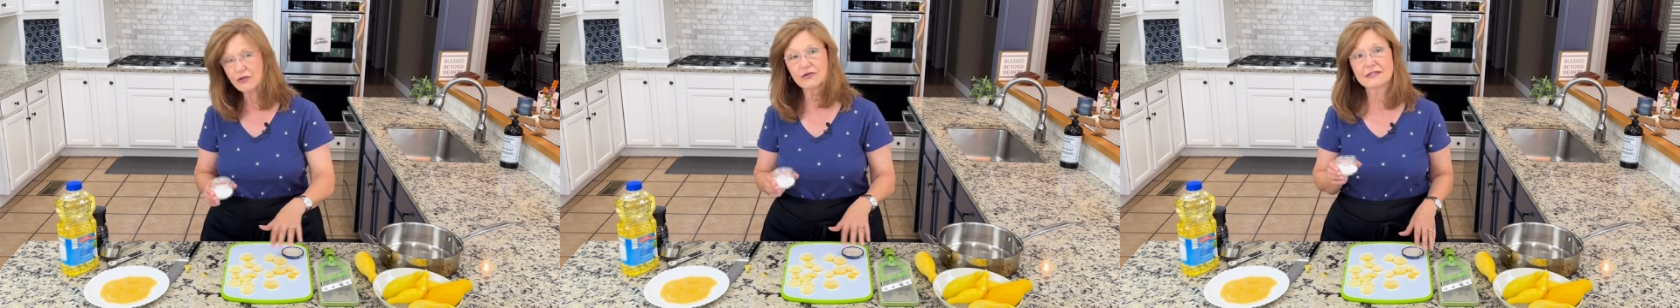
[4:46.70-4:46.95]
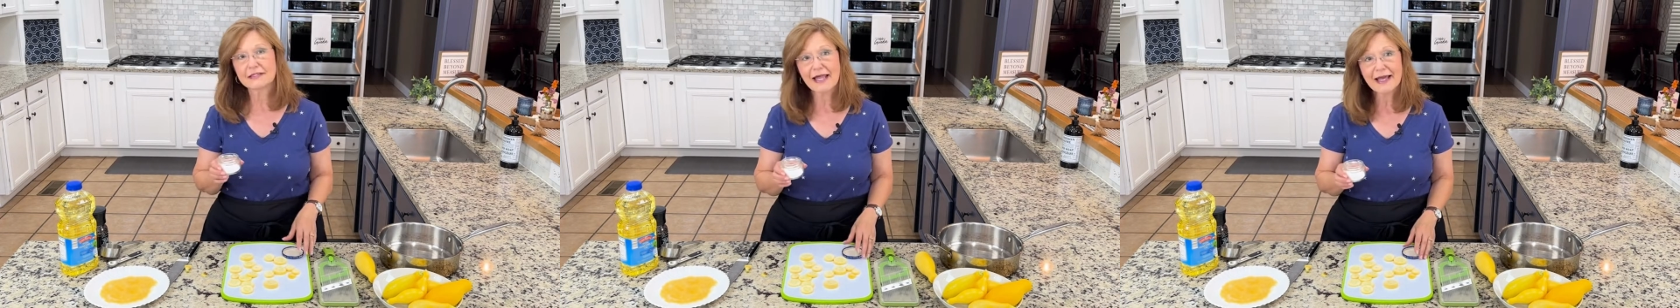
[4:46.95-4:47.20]

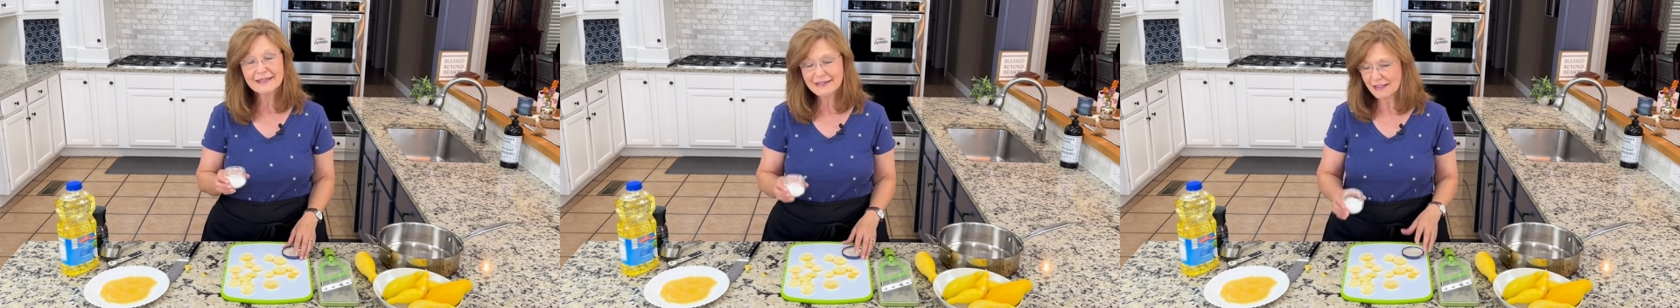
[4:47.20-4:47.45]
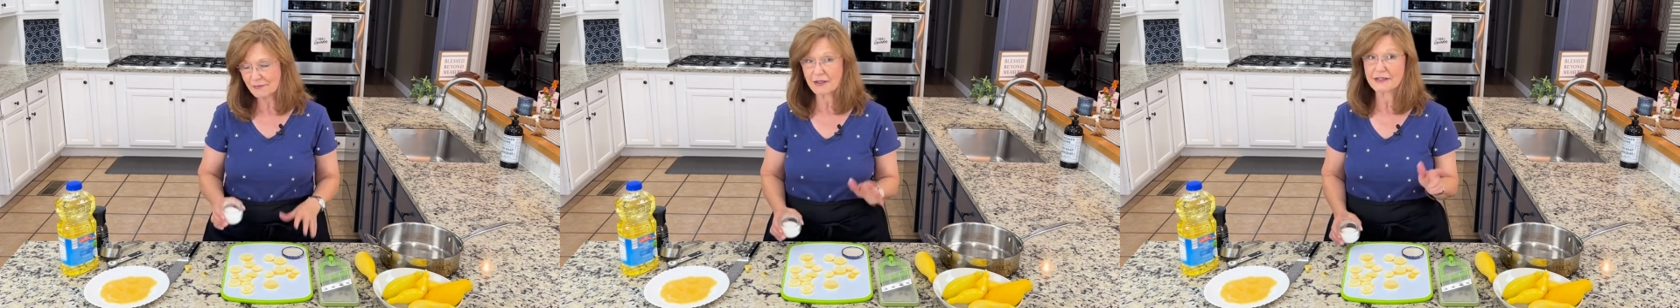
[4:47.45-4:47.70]
slice
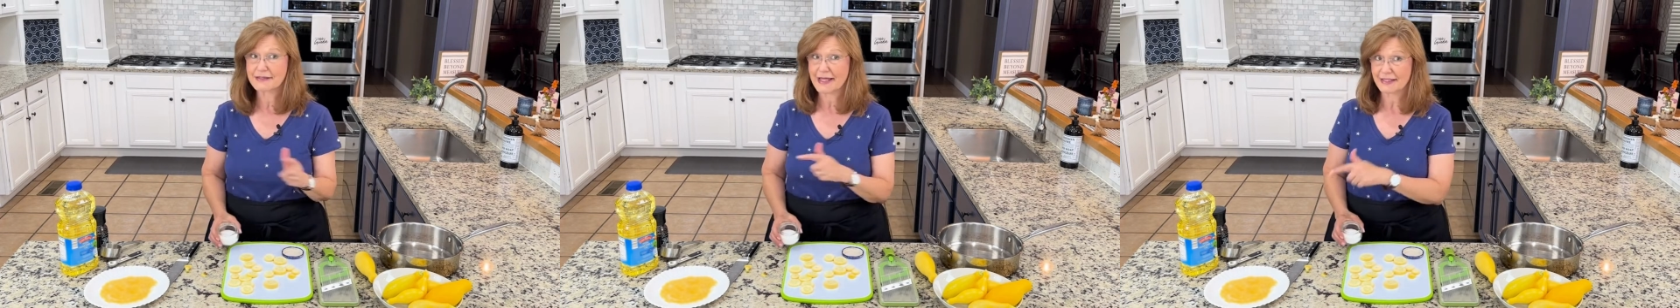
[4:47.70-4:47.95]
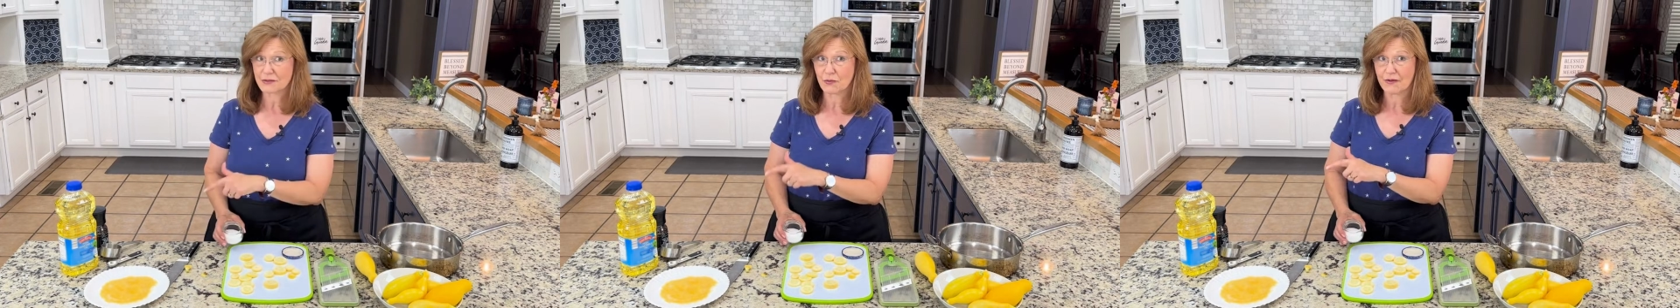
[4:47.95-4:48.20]
it, because
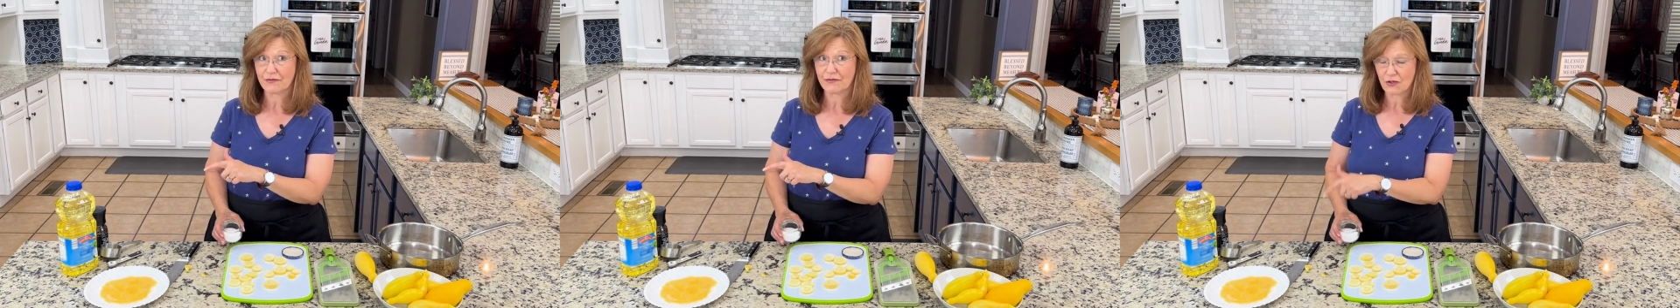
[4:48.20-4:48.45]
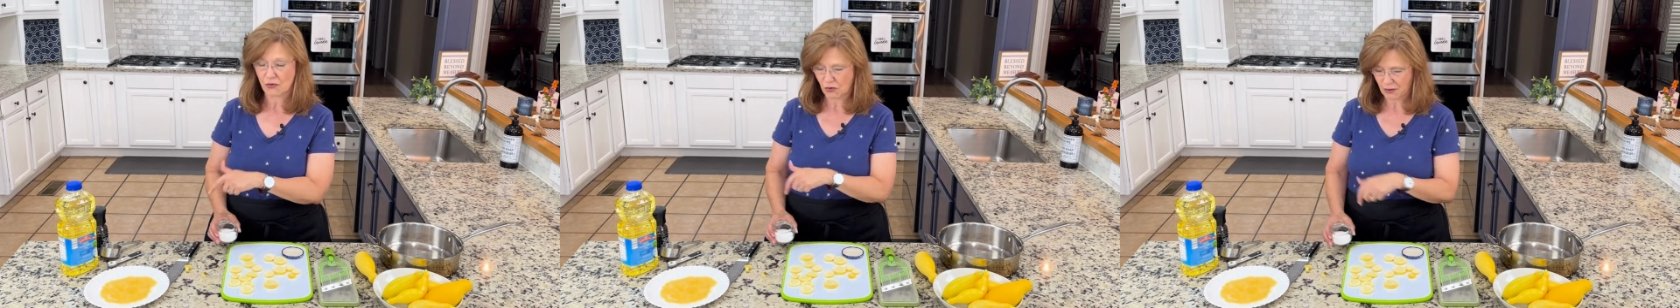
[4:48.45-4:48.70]
that's what the
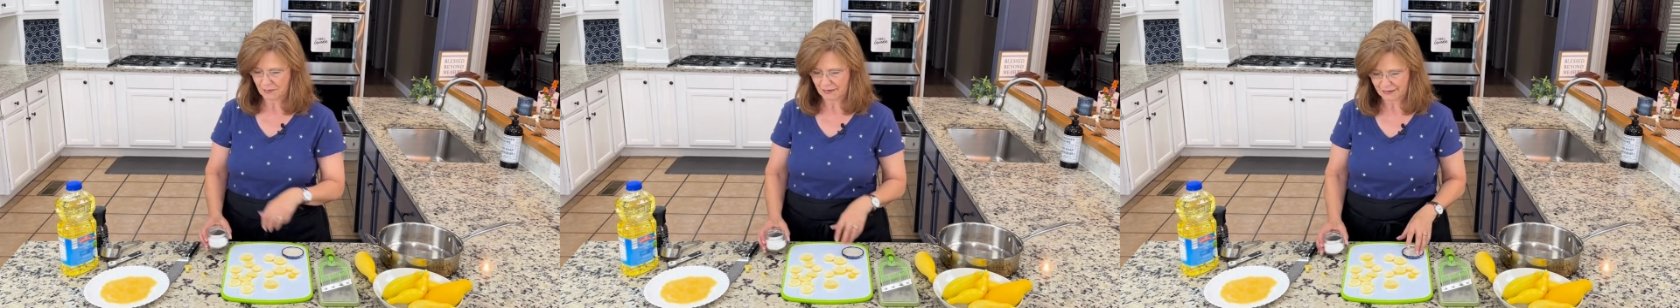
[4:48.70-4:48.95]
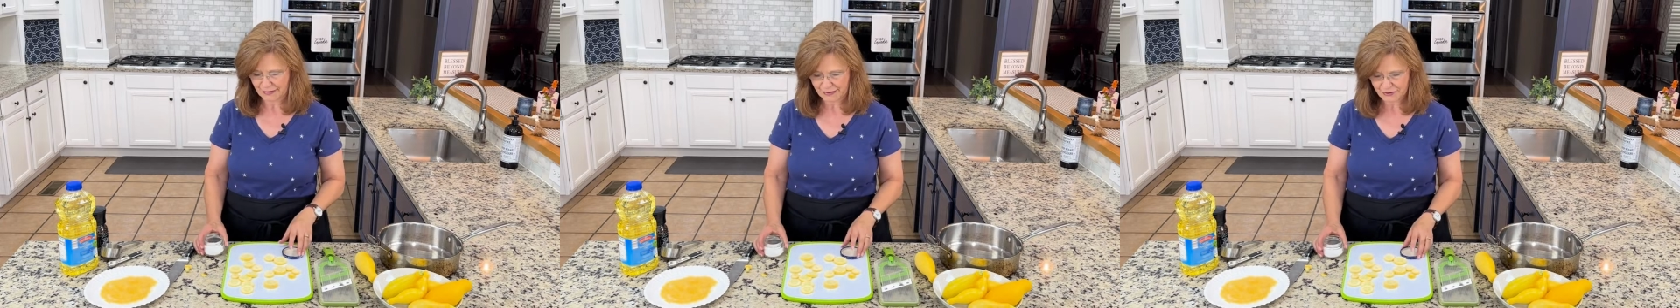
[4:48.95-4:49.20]
cornmeal
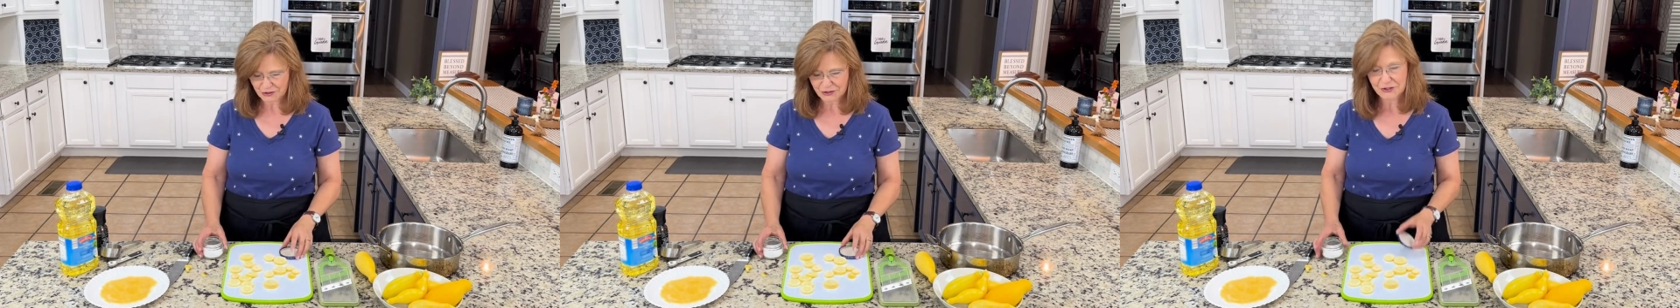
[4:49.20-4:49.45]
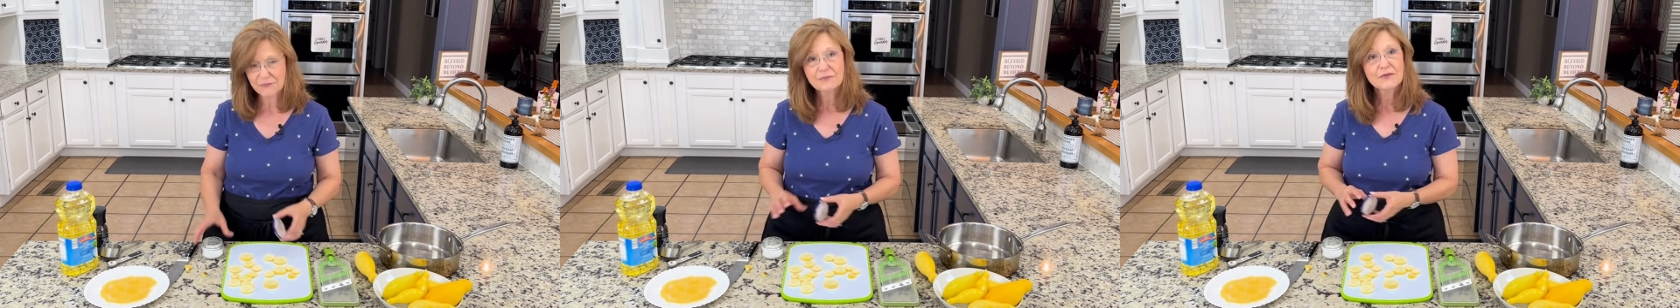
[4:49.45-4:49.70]
adheres to,